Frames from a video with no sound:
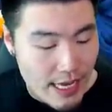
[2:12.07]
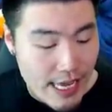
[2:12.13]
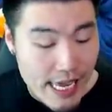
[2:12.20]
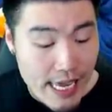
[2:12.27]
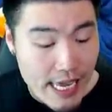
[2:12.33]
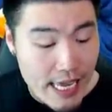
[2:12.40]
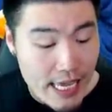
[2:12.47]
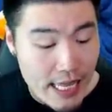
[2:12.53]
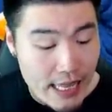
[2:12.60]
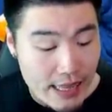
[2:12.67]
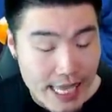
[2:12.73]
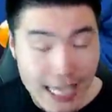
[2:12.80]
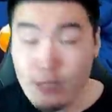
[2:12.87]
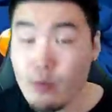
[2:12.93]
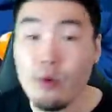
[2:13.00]
and
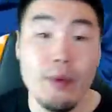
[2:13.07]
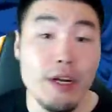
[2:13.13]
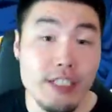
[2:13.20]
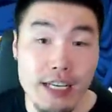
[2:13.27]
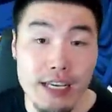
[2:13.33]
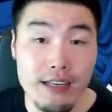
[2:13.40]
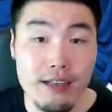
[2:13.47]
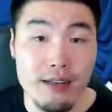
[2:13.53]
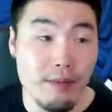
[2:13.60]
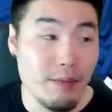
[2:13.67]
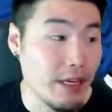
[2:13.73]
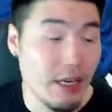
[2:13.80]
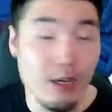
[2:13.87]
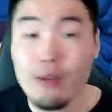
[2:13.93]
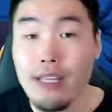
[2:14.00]
that's pretty much it.
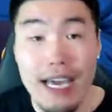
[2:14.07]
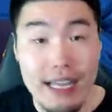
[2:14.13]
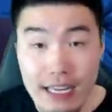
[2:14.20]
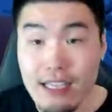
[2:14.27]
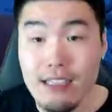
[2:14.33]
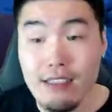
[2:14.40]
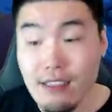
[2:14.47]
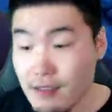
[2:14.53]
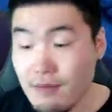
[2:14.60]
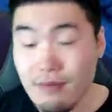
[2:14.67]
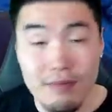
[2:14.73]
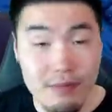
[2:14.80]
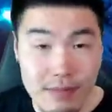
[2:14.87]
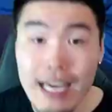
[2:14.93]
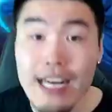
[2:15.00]
But you know, that is
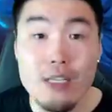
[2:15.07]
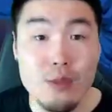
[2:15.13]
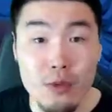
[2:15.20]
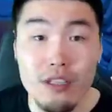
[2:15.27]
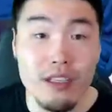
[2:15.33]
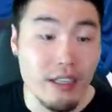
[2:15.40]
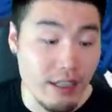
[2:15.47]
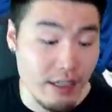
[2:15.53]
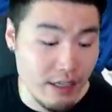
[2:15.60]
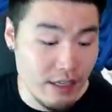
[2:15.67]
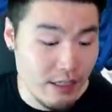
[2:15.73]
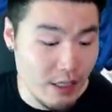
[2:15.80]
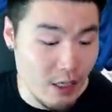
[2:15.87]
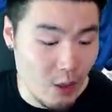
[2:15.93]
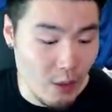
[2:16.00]
that is really good.
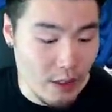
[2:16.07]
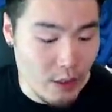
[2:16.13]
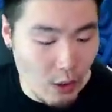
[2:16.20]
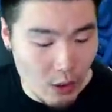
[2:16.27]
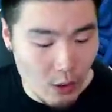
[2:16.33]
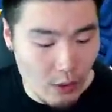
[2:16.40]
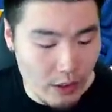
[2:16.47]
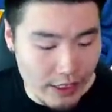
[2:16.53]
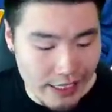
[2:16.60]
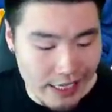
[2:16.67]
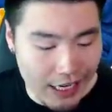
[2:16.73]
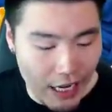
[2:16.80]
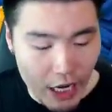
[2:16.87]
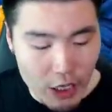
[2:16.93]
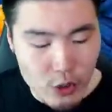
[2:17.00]
So in total, we're looking at
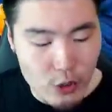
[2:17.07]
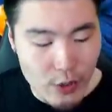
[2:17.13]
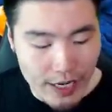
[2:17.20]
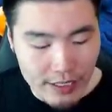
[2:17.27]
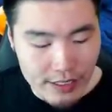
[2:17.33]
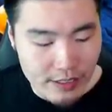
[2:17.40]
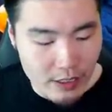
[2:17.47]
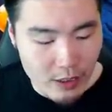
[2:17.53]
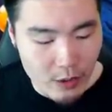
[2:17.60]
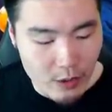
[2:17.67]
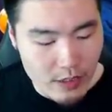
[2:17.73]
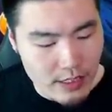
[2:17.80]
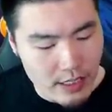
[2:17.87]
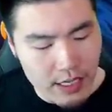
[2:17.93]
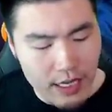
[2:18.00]
100 Dragon
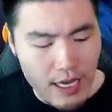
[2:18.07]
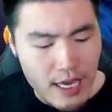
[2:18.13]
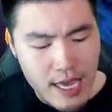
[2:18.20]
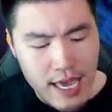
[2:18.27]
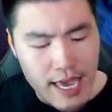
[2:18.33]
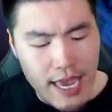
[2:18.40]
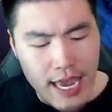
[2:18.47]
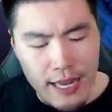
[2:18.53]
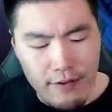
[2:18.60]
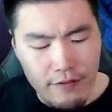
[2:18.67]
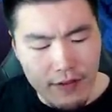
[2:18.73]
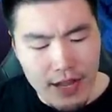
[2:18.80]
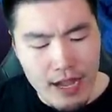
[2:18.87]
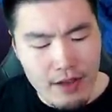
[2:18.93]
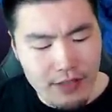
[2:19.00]
Stones, and
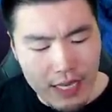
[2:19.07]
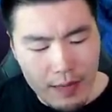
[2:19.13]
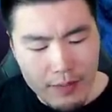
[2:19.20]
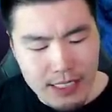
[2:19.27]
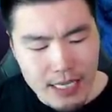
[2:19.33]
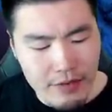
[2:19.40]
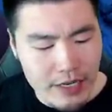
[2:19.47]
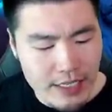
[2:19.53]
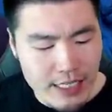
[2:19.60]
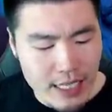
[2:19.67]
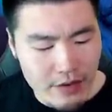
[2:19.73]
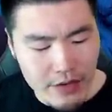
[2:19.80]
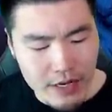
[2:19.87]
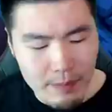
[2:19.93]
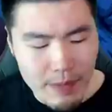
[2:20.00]
5 times
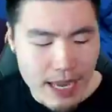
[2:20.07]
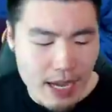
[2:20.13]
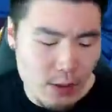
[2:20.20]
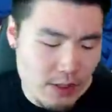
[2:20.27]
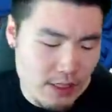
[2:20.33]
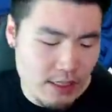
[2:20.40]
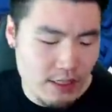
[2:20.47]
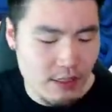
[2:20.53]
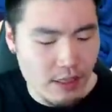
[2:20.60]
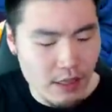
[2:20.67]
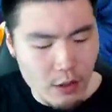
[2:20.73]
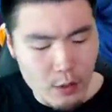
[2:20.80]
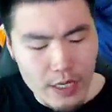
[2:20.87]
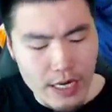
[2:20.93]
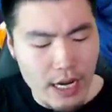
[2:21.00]
77, about
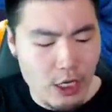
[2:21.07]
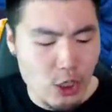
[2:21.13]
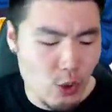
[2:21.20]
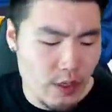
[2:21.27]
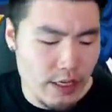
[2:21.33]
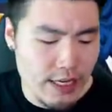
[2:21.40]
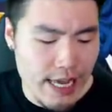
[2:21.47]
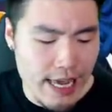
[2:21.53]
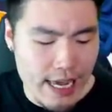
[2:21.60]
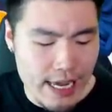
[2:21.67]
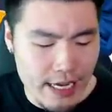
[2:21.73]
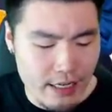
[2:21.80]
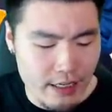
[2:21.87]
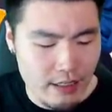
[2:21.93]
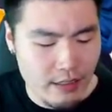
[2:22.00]
300
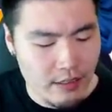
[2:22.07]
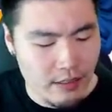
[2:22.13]
and...